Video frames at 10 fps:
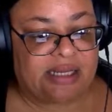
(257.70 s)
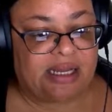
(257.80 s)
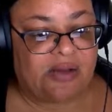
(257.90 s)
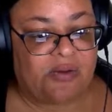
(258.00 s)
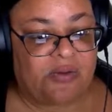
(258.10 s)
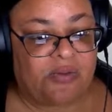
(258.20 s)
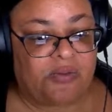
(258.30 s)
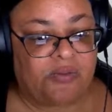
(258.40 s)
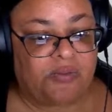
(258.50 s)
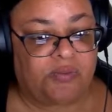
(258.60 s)
who
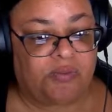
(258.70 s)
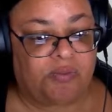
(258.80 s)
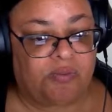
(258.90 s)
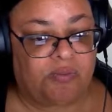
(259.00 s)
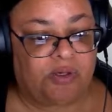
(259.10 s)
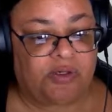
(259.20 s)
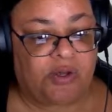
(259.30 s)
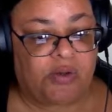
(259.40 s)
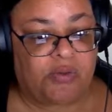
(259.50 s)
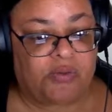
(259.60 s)

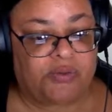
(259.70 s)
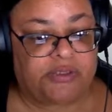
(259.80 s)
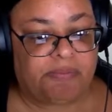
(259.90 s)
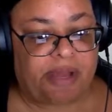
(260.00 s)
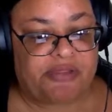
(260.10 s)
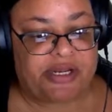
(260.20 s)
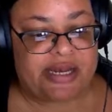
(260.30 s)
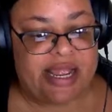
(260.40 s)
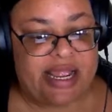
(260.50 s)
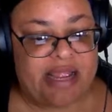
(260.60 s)
goes by the
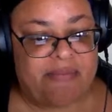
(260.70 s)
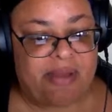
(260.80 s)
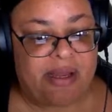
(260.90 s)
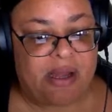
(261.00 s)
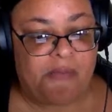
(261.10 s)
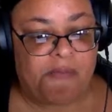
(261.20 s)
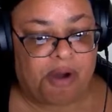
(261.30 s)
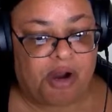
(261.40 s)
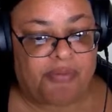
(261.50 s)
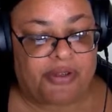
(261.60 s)
name
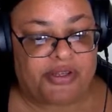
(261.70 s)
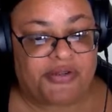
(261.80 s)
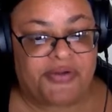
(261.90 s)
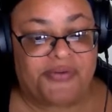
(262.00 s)
Barbecue,